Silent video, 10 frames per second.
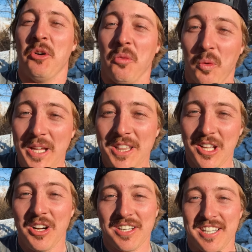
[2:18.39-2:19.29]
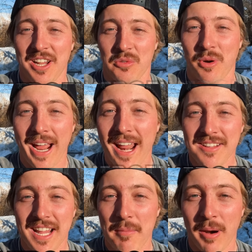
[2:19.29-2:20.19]
we looked right
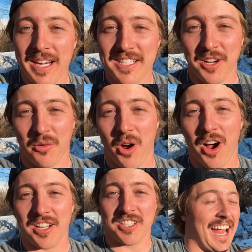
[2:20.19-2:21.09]
outside Brady's garage